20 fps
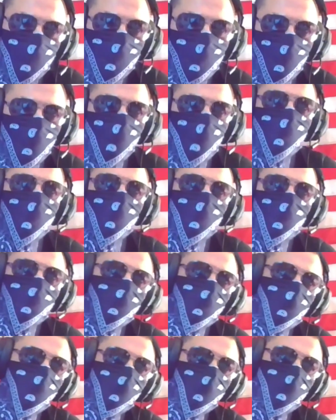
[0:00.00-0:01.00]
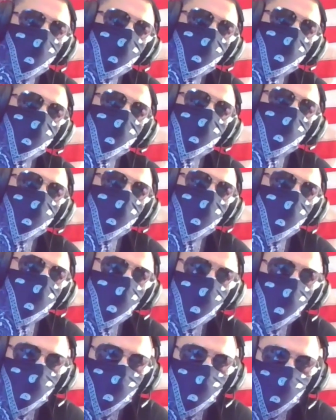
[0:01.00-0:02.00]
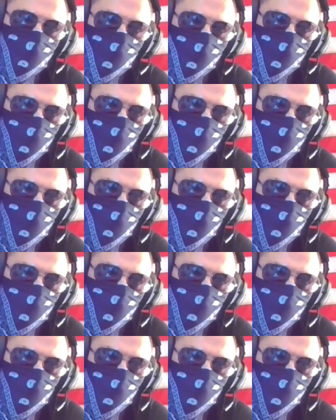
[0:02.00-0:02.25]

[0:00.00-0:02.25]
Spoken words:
boom, boom, boom, top them, and they're just gonna